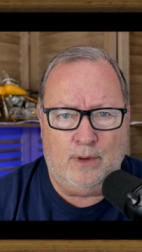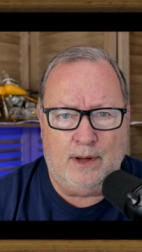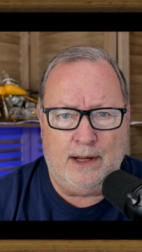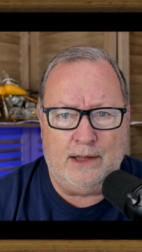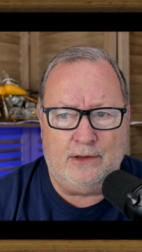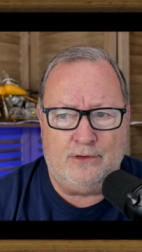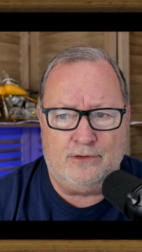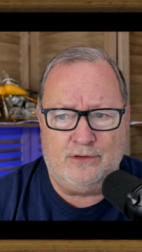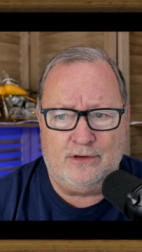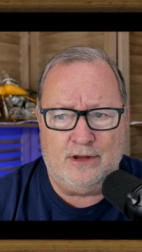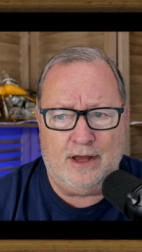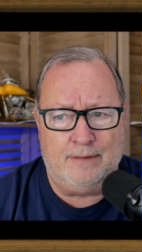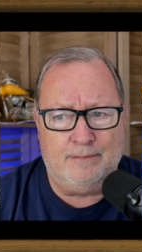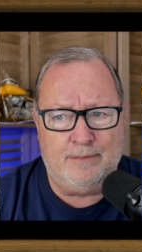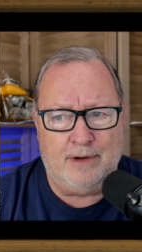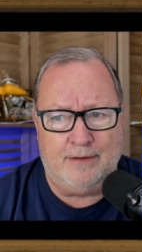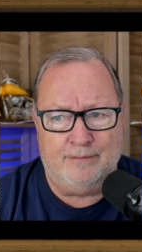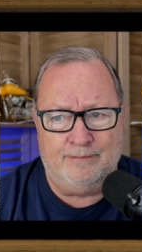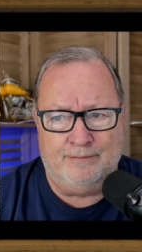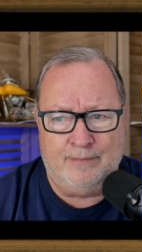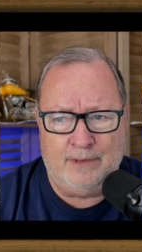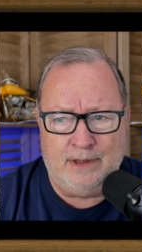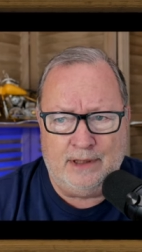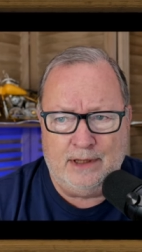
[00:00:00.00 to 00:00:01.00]
And some of
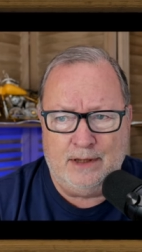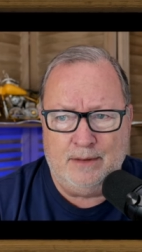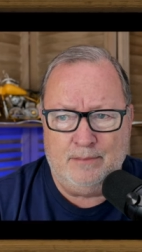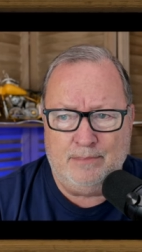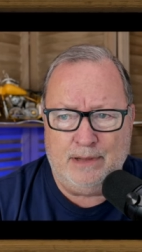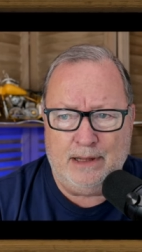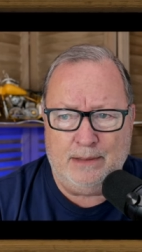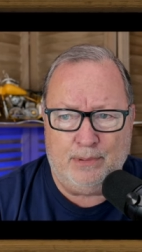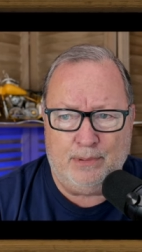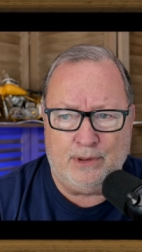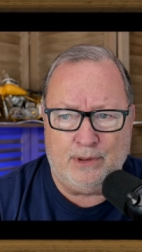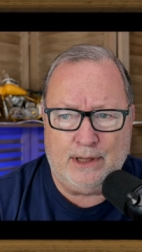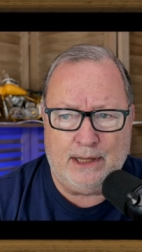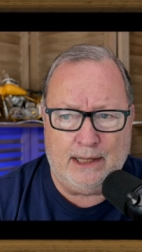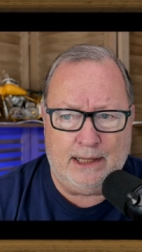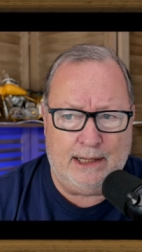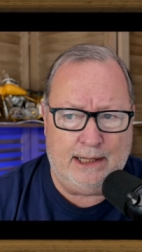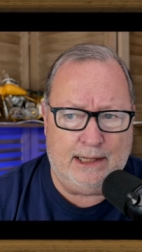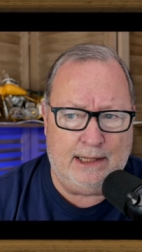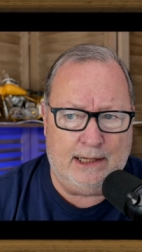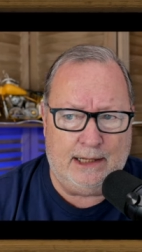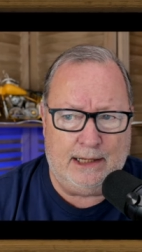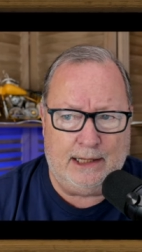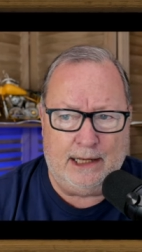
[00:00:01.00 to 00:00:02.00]
them, people get
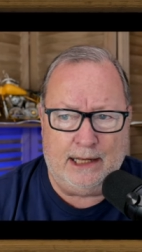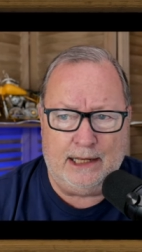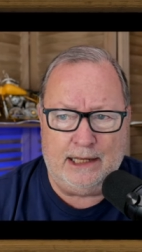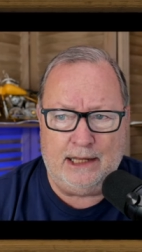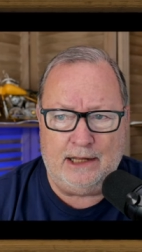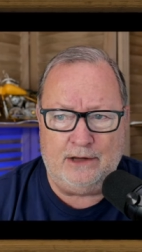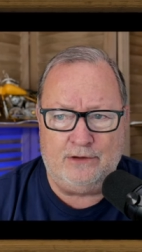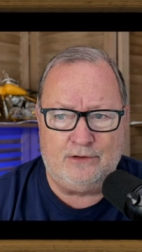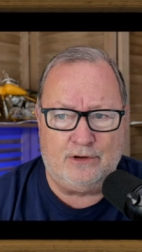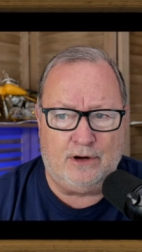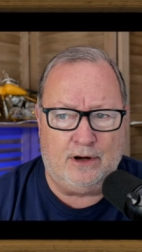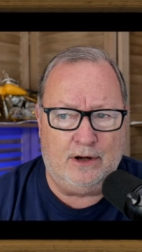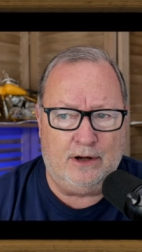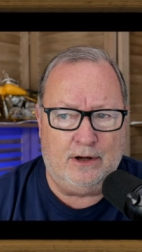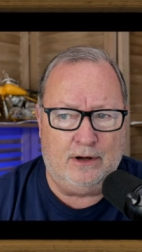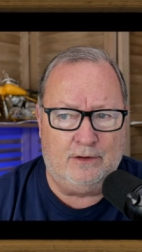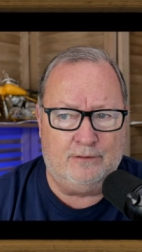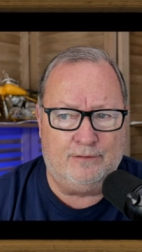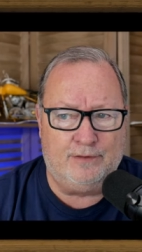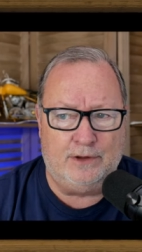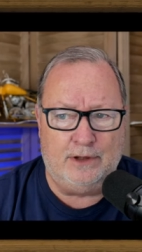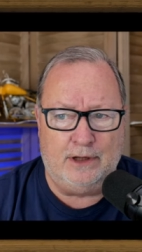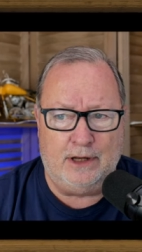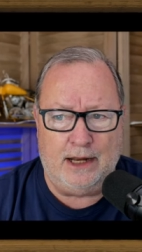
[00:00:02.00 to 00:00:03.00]
in and then they start hearing
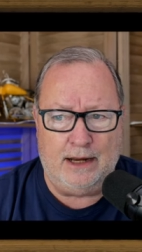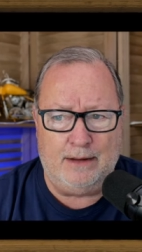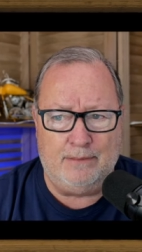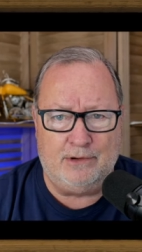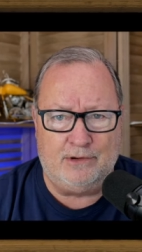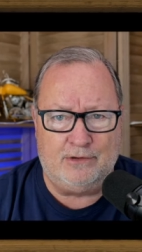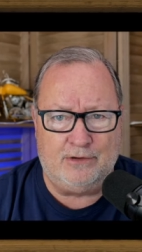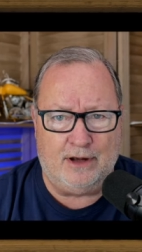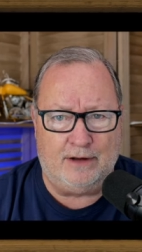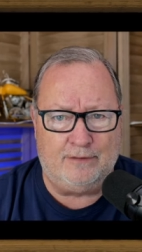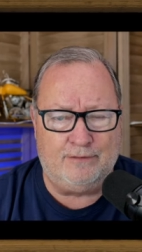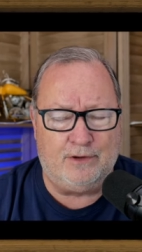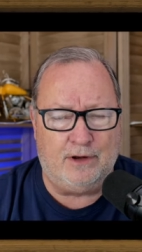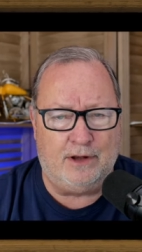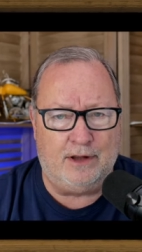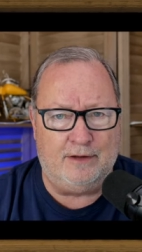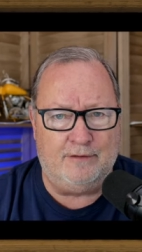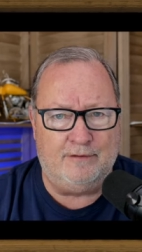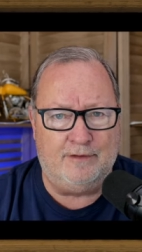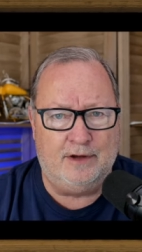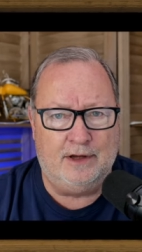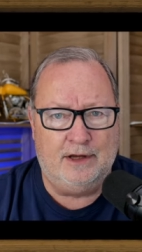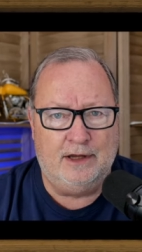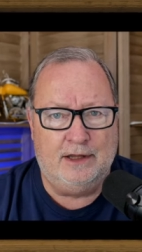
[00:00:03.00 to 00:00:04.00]
from the neighbors after
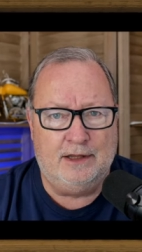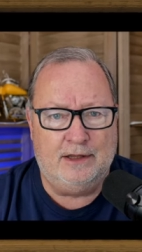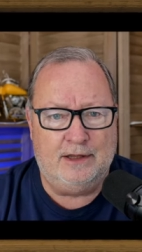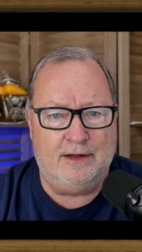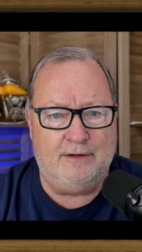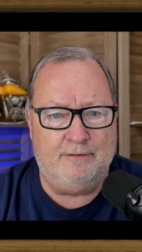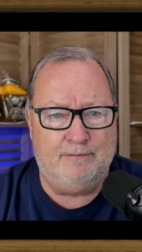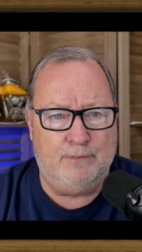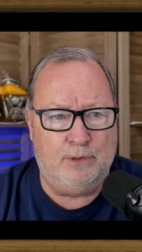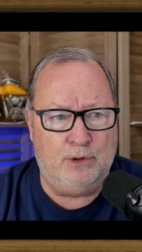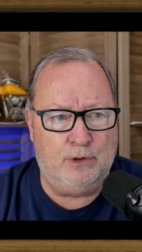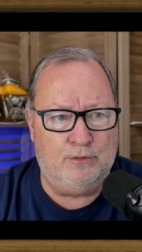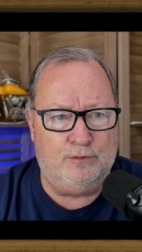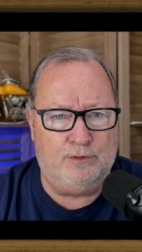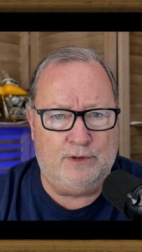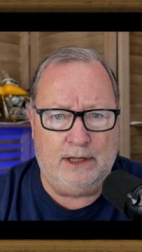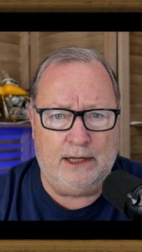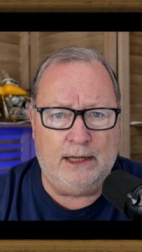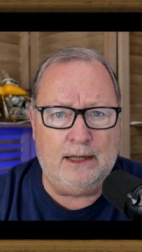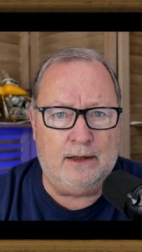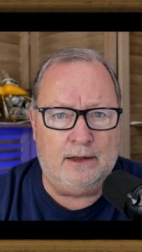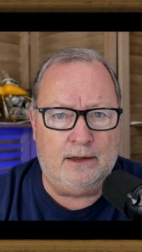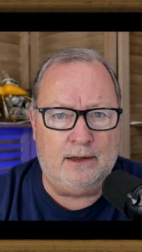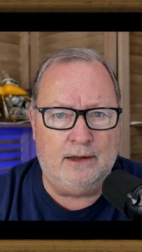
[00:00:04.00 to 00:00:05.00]
they've they've moved
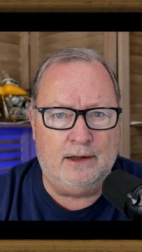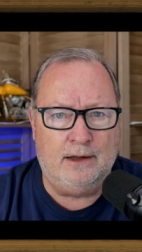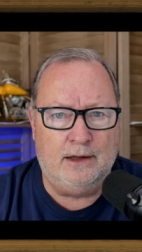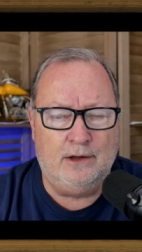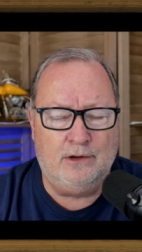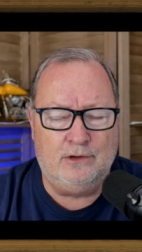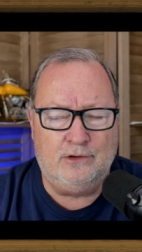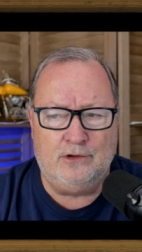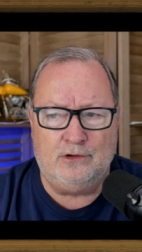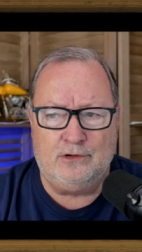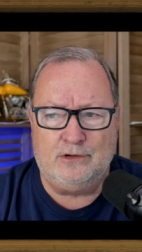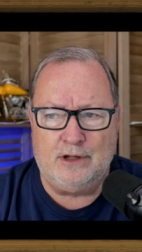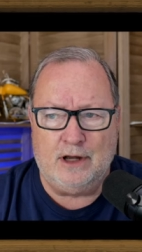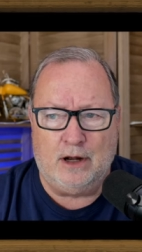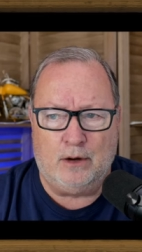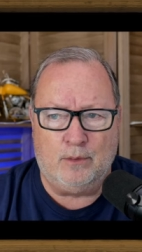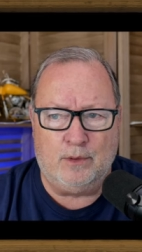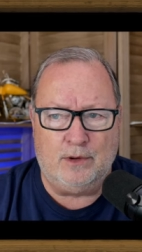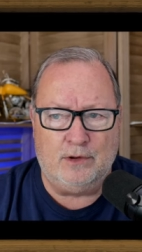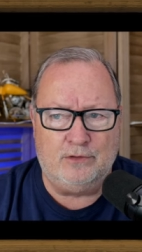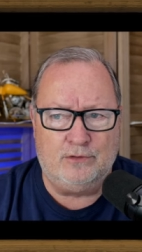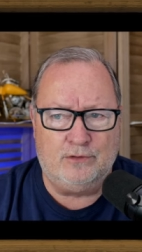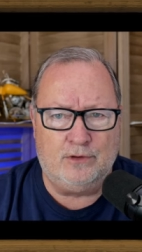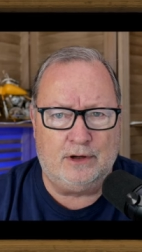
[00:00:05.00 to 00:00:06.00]
in just how
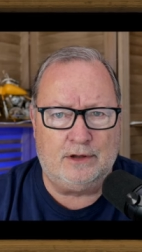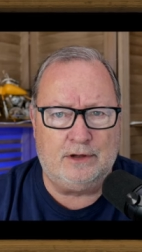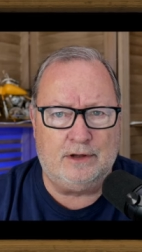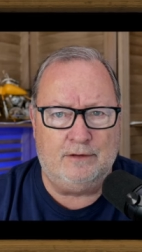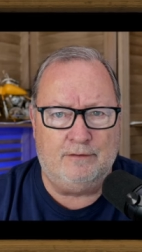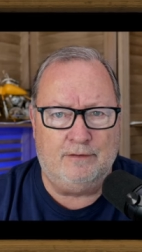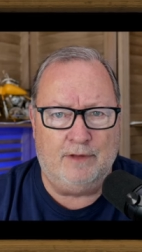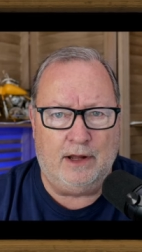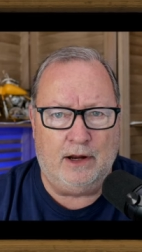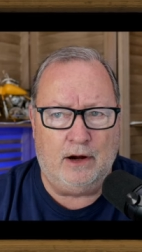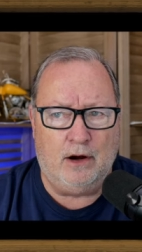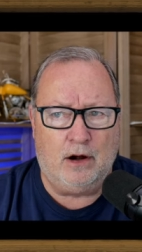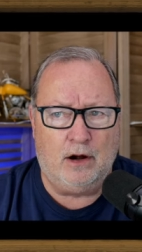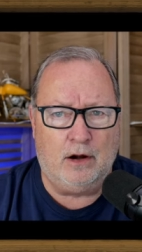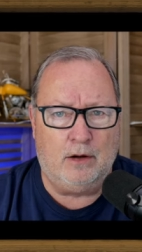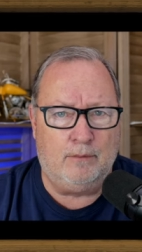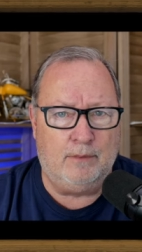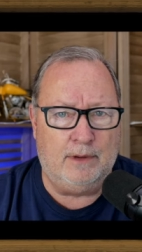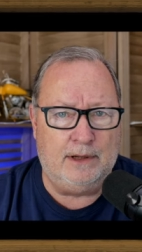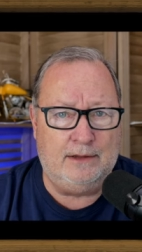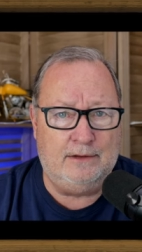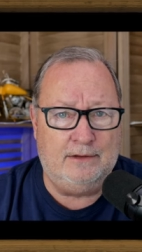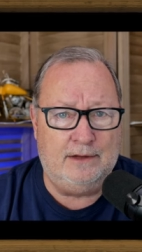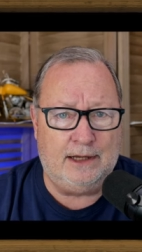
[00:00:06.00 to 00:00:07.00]
restrictive they are and
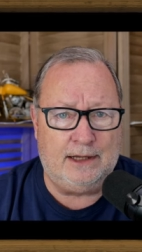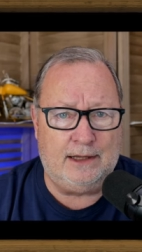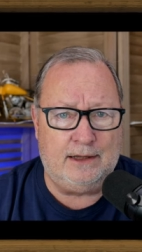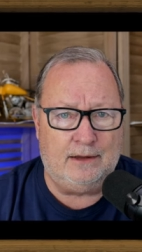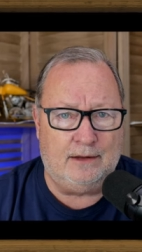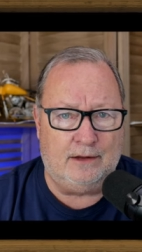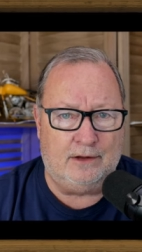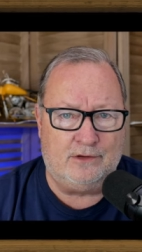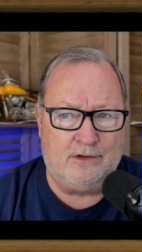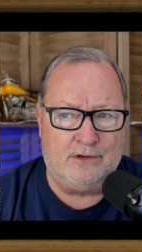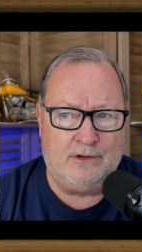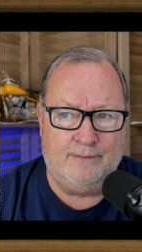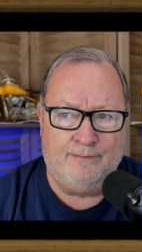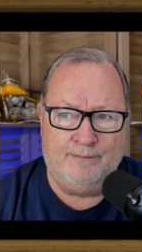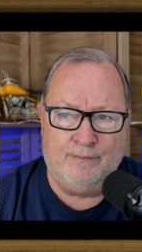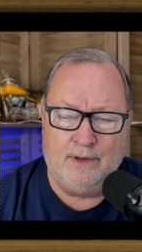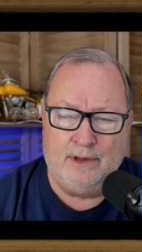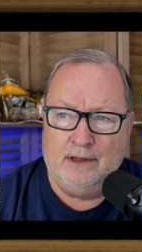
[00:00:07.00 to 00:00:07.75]
ridiculous.